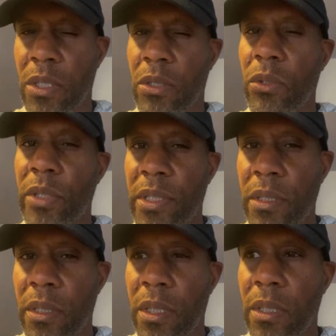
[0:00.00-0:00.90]
She's
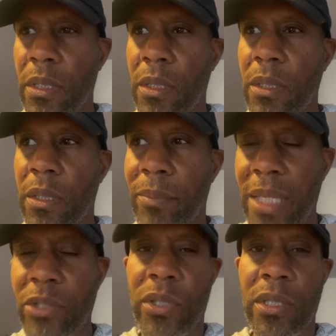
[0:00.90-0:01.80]
lost in the
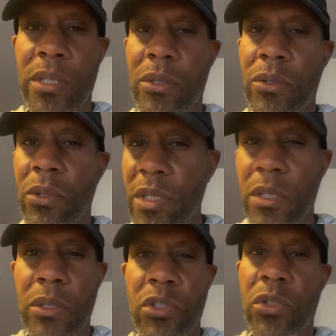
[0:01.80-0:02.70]
matrix. She's lost
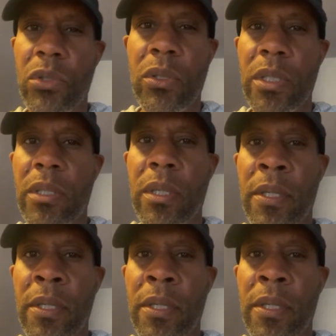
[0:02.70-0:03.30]
in the source.